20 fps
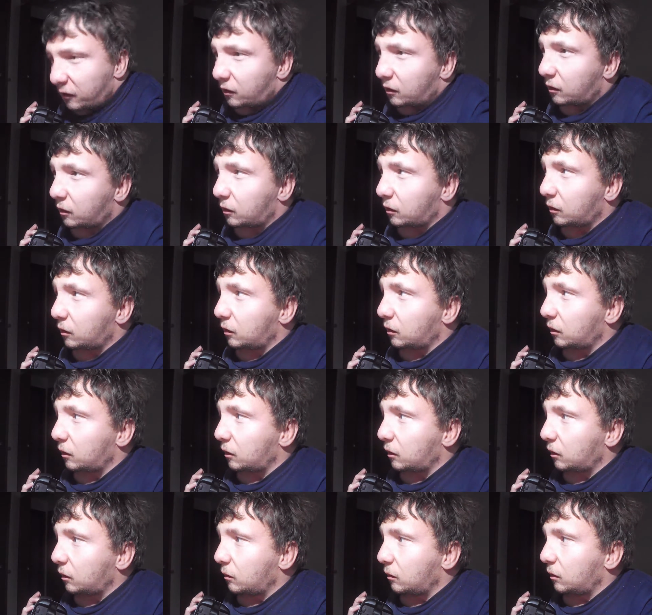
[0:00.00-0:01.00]

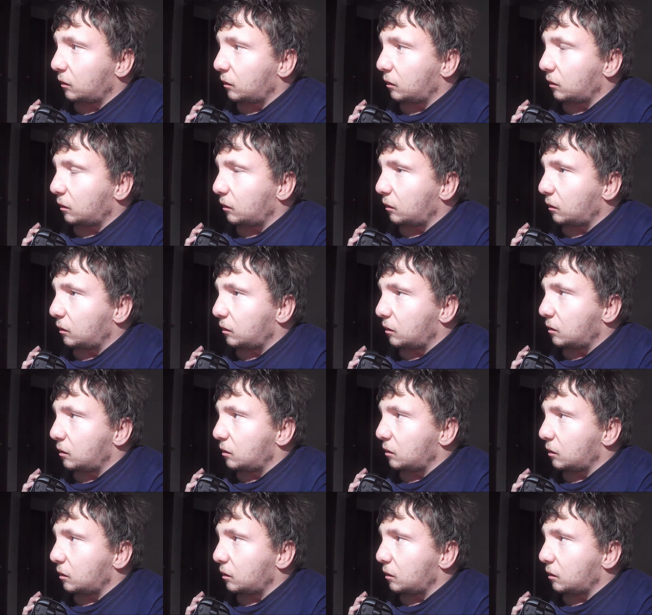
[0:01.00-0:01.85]
[no speech]